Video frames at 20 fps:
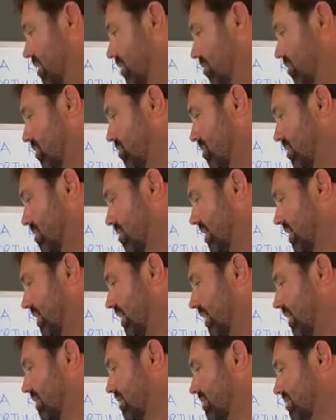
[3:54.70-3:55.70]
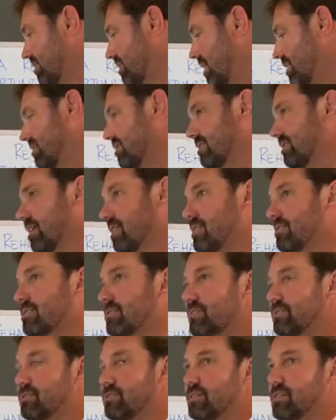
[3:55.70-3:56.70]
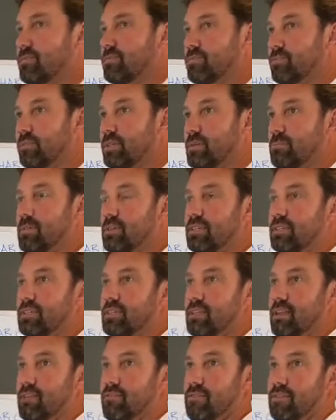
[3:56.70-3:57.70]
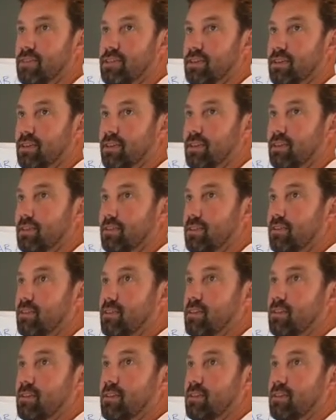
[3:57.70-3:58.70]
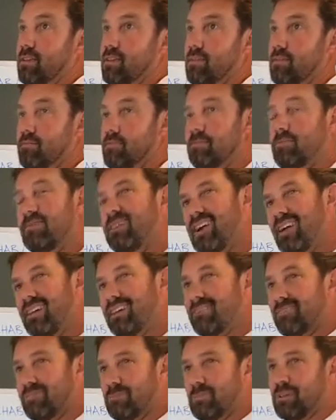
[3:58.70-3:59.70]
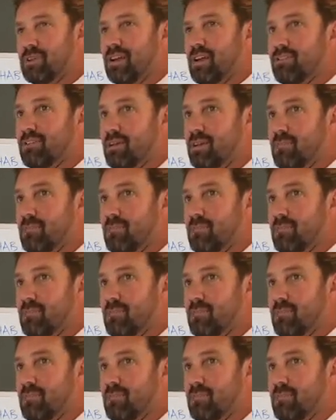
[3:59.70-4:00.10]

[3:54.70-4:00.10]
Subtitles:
We put about $800,000 into it, rebuilding everything kind of from the ground